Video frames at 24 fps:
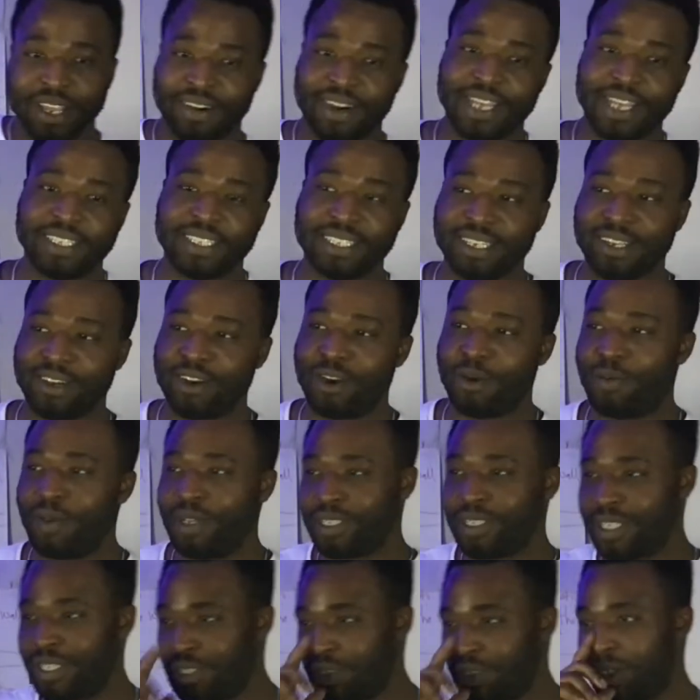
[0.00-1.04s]
Write in the
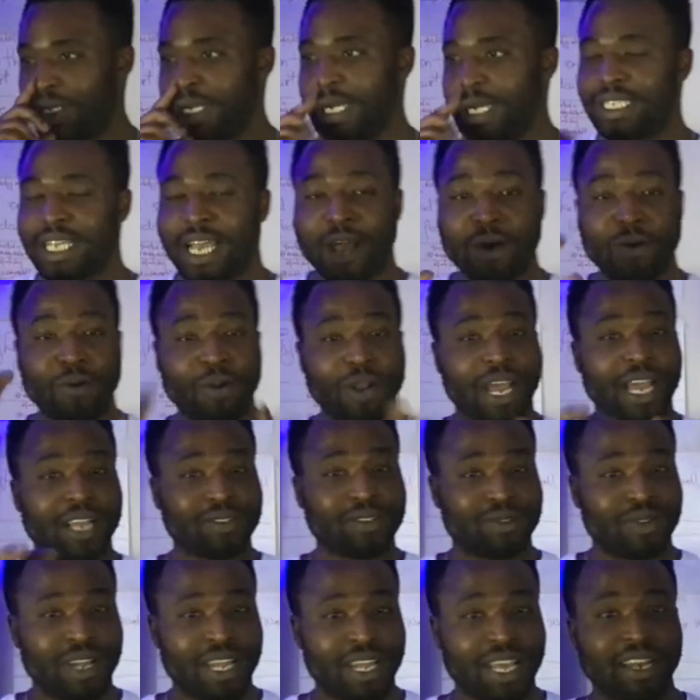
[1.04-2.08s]
comment section that I would like
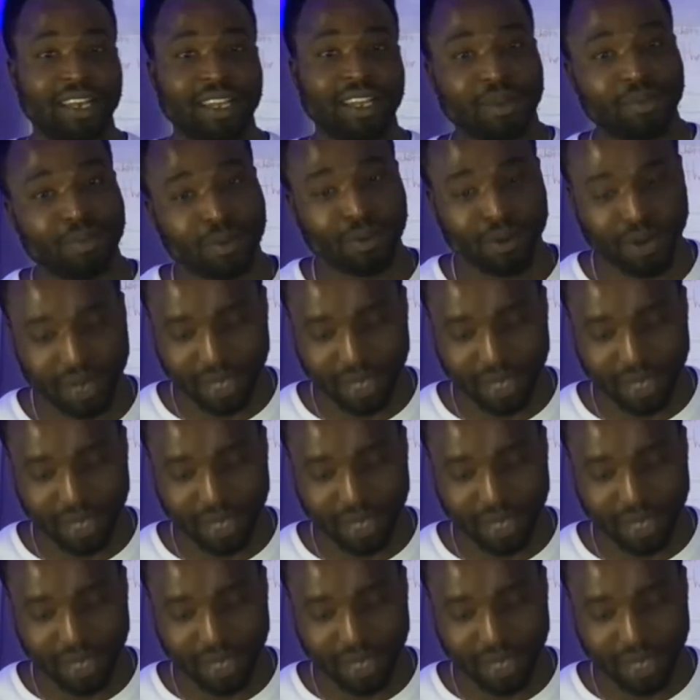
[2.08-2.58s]
to learn Igbo